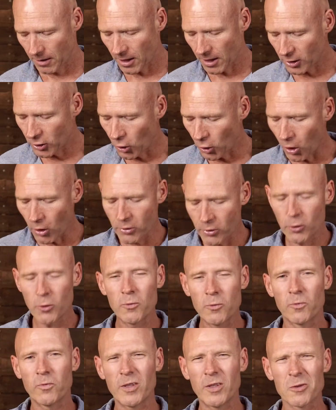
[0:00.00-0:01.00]
A God
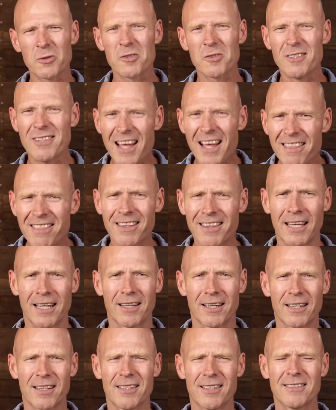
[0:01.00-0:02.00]
who feels
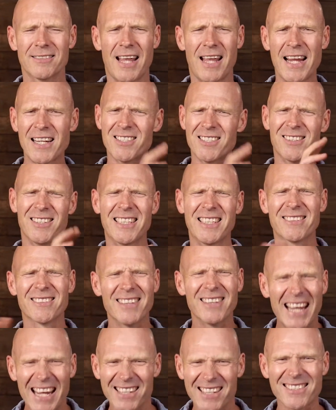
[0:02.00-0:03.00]
nothing is actually
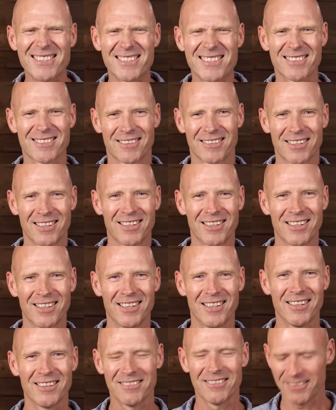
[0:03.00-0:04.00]
less
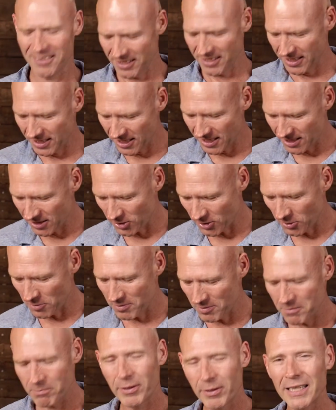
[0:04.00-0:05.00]
than any
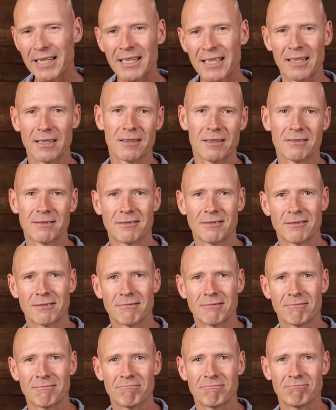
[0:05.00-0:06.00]
human being.
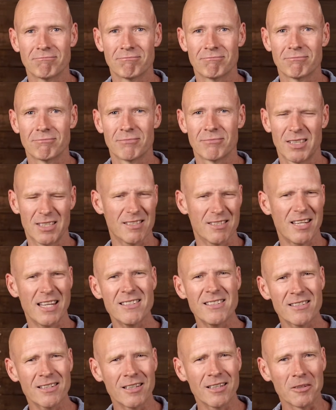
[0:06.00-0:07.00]

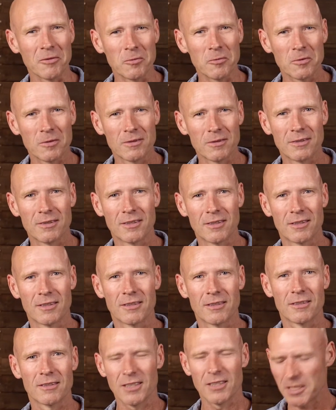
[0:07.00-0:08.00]
Insensitive,
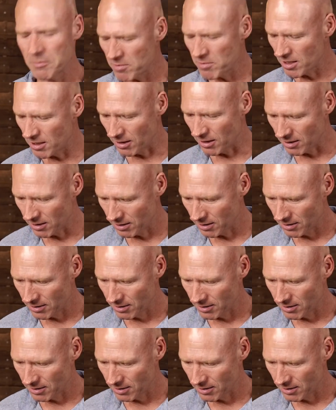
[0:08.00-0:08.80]
limited.